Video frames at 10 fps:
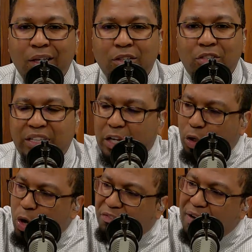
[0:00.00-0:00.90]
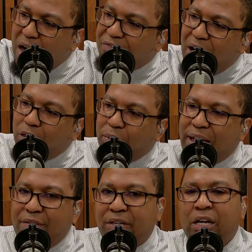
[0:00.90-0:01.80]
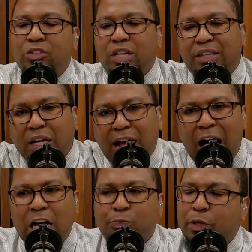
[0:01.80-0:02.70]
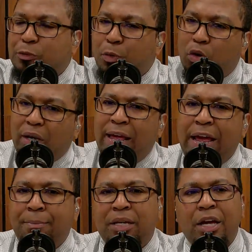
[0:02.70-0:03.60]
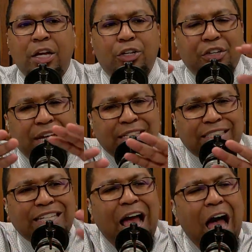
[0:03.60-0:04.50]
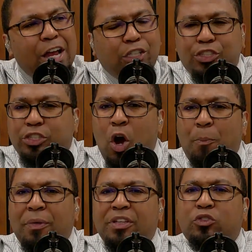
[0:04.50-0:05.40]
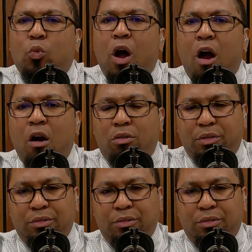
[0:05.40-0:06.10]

so that they glorify our Father in heaven, so that the gospel is proclaimed to the entire scope of this world.